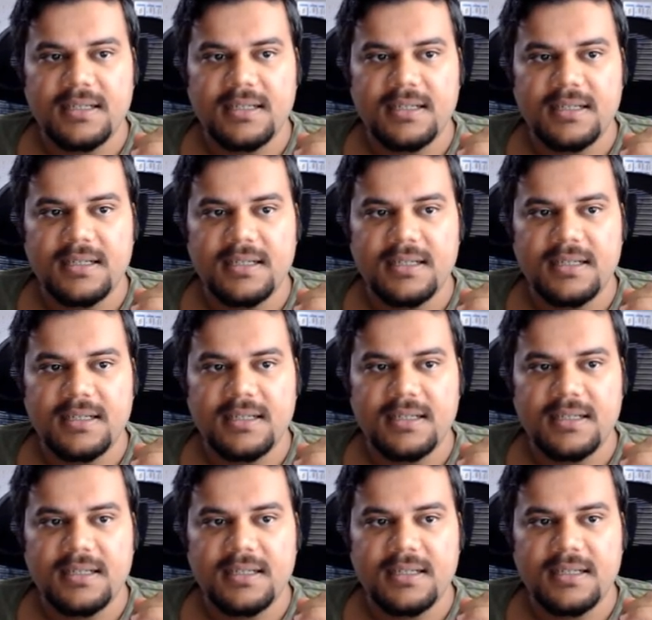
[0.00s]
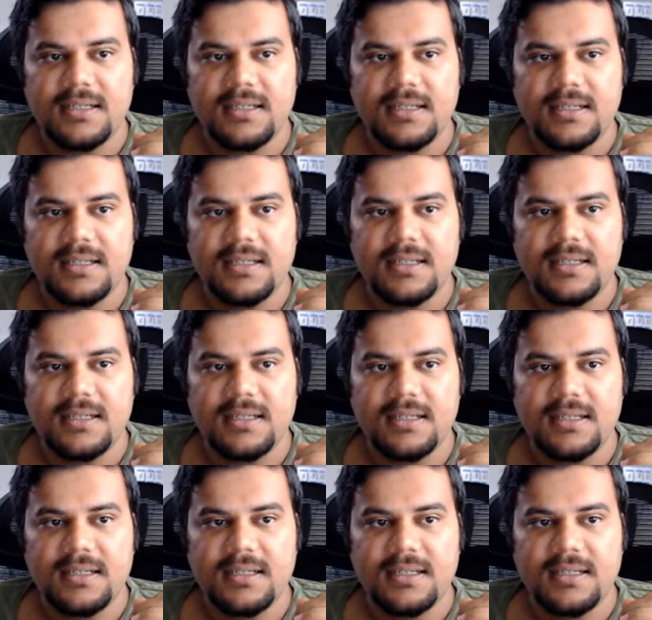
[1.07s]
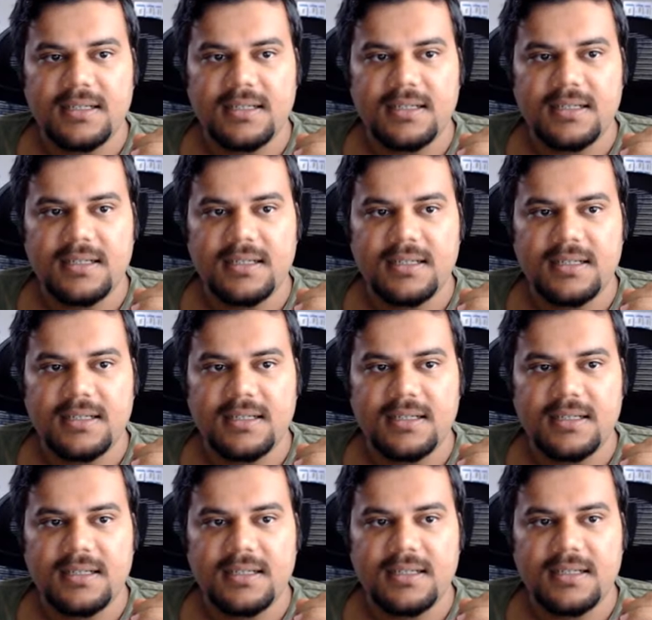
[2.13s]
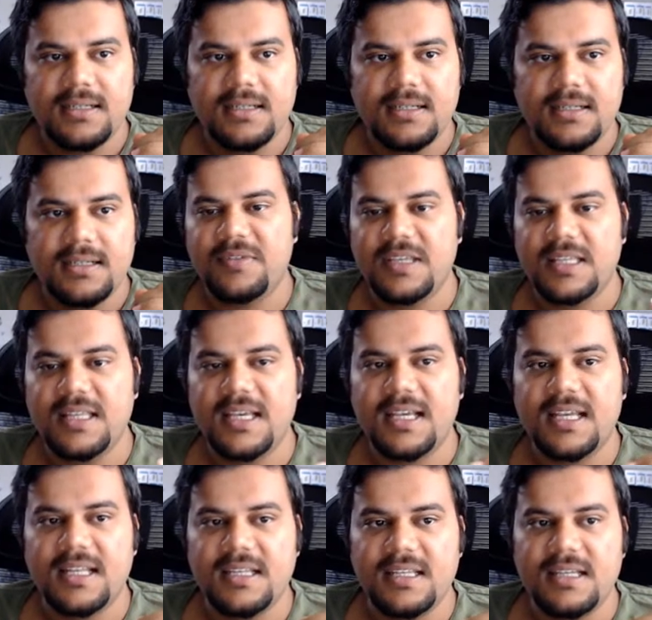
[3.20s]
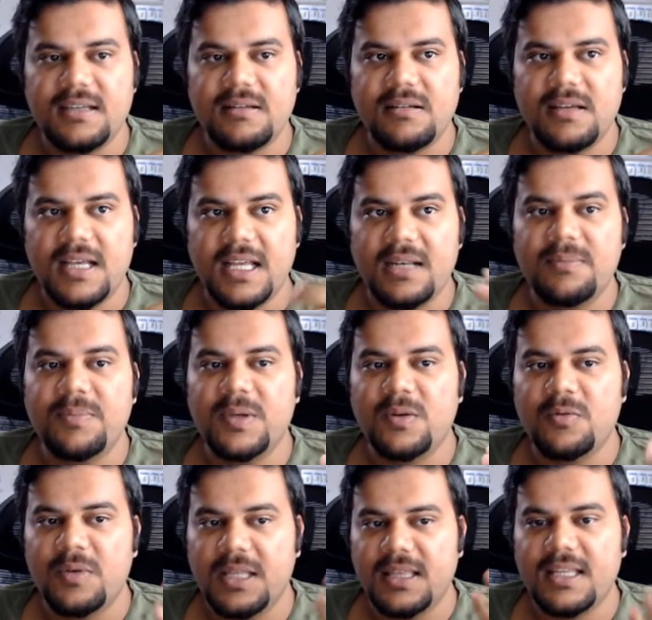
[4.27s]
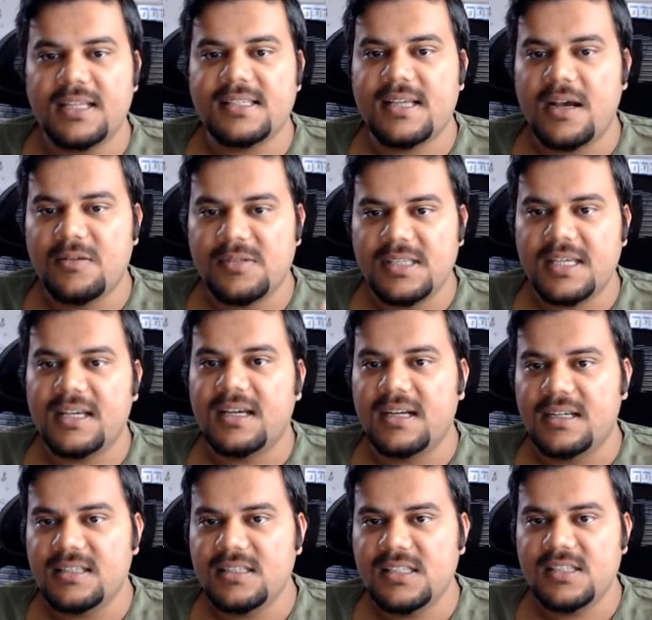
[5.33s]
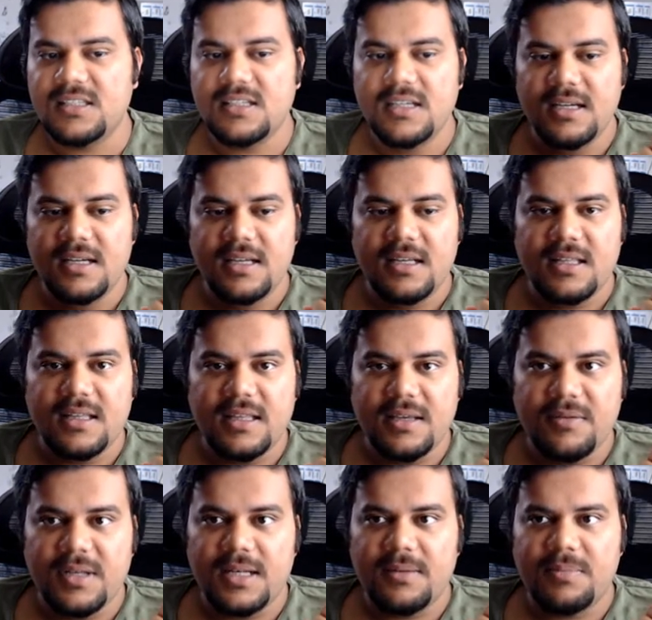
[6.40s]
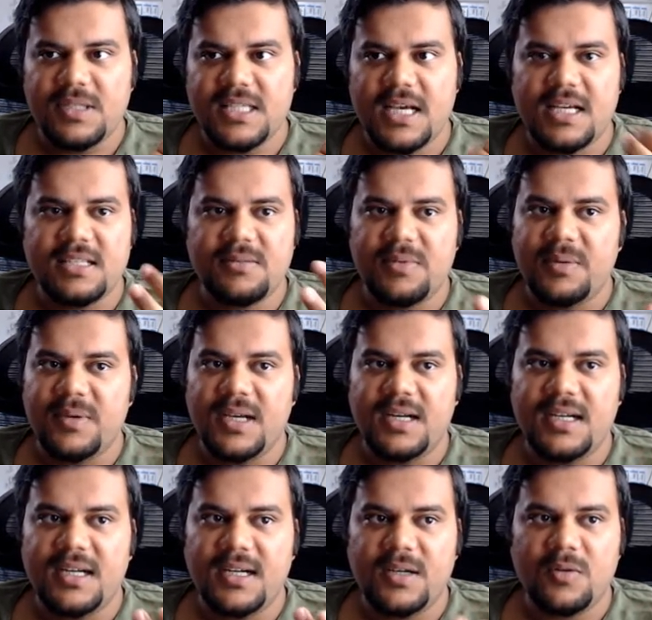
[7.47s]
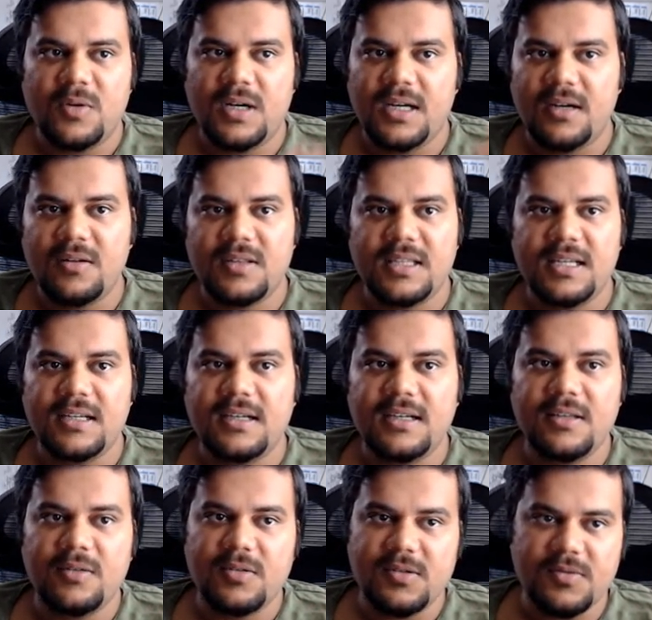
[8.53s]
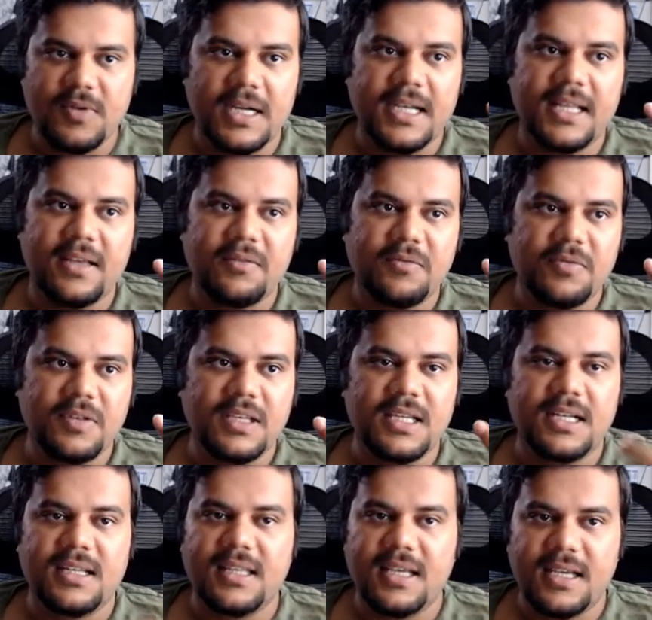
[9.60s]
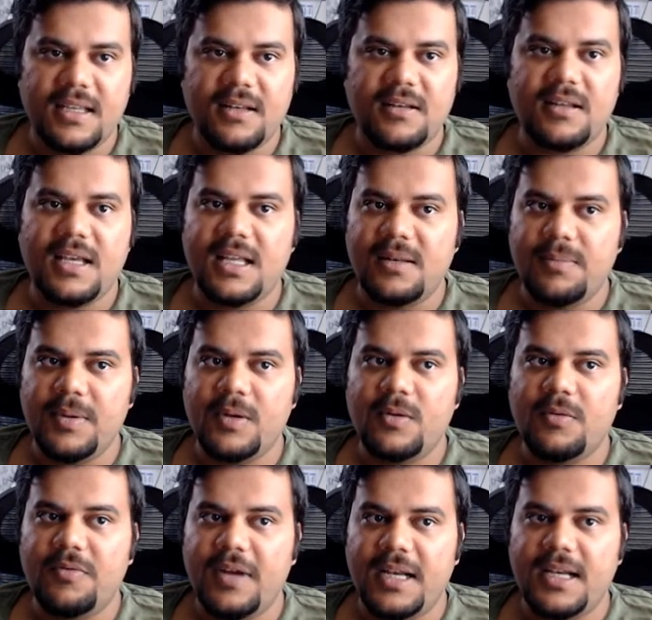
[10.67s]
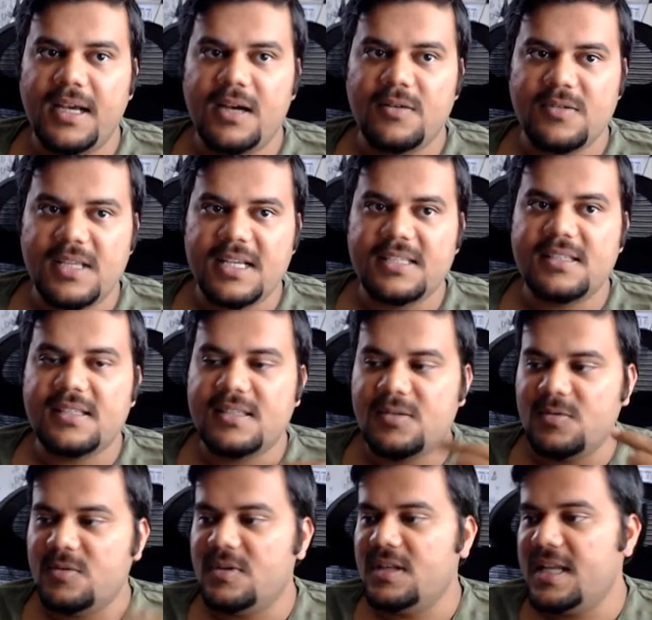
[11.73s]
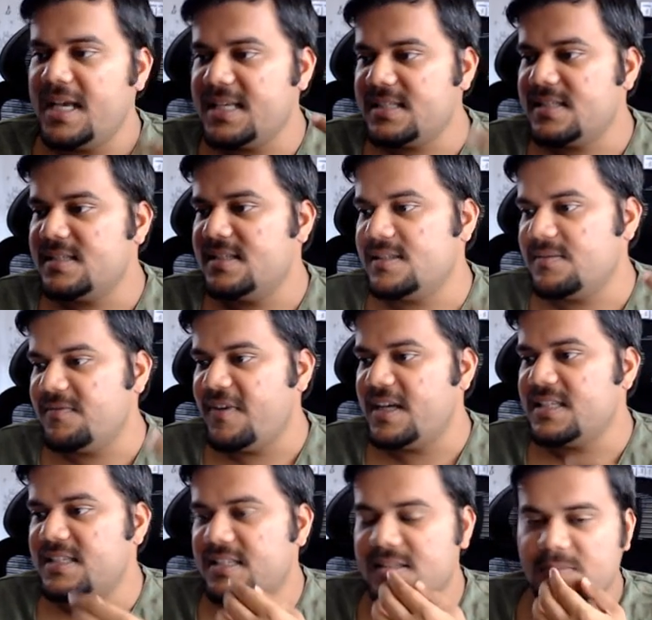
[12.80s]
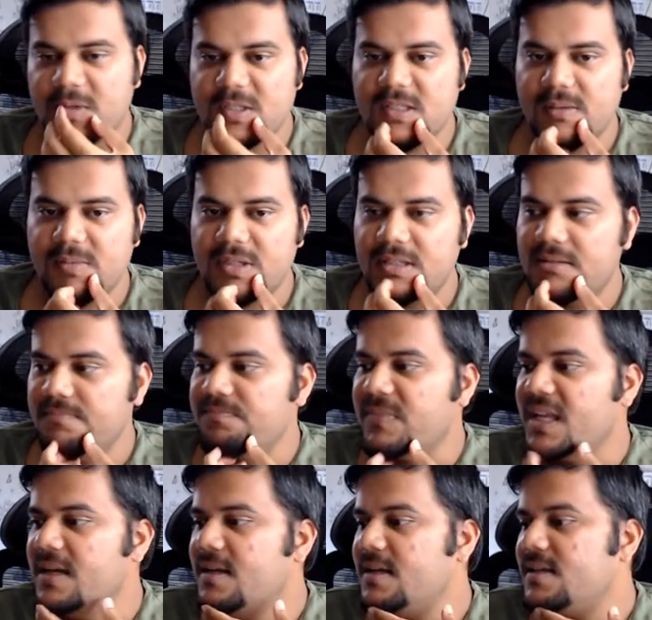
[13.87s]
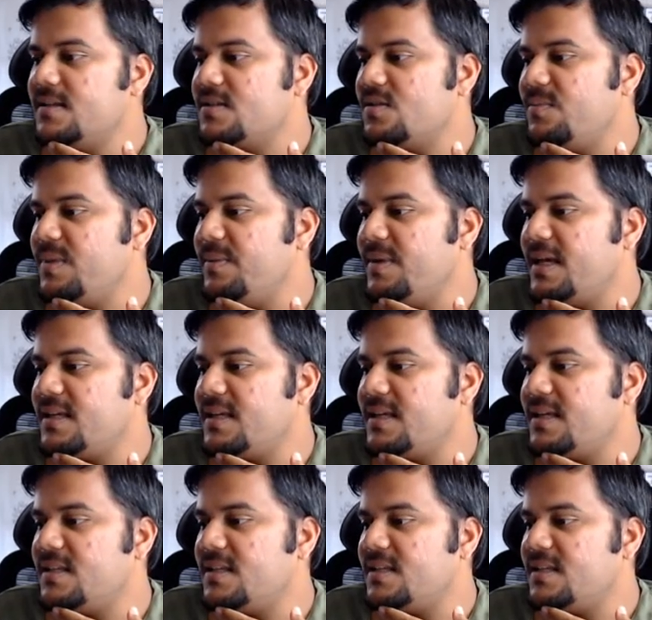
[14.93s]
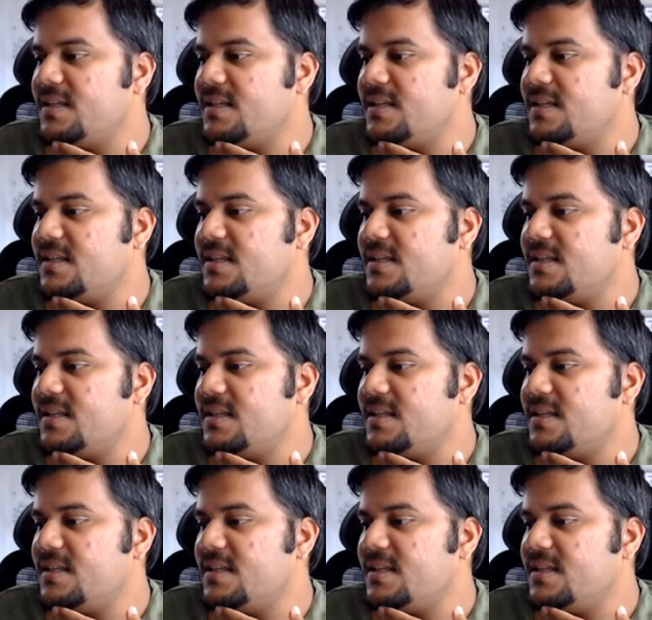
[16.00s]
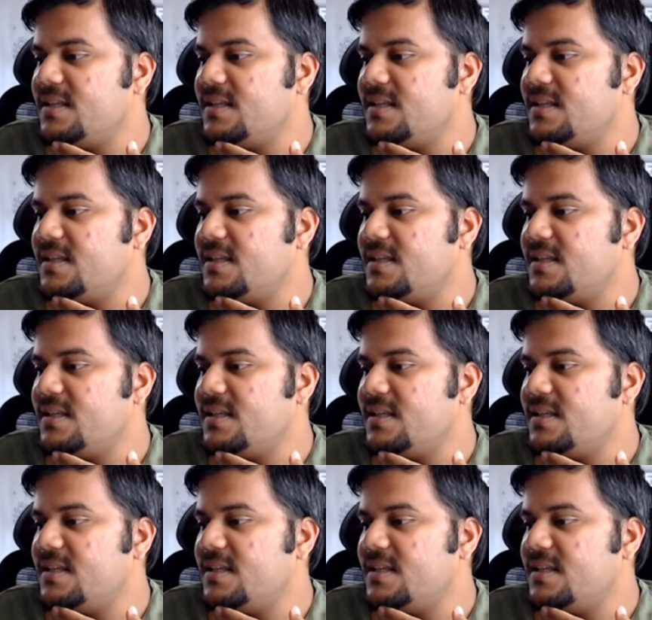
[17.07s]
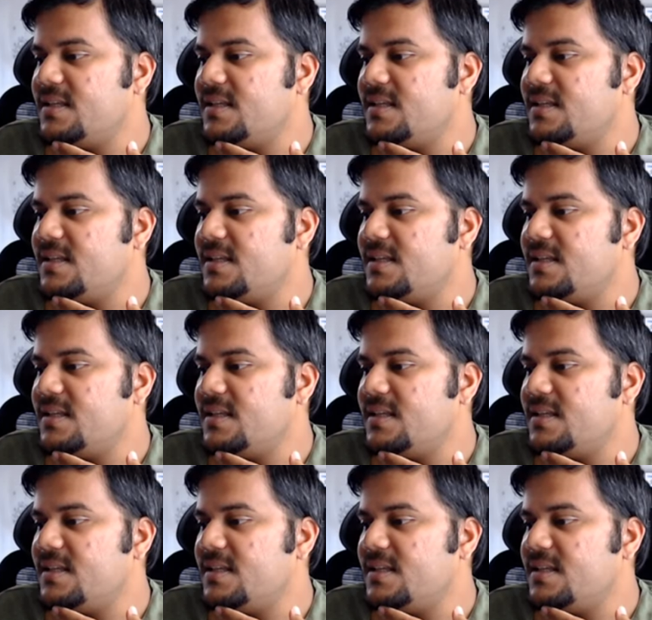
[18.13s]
And these brokers, even though they charge one-time fee, they can help you when there is a housing crunch. They will charge maybe 100, 200 or 300 euros one-time fee, and they can help you to find a house as soon, as fast as possible. So maybe I can show you Easy Makelaars. It looks something like this.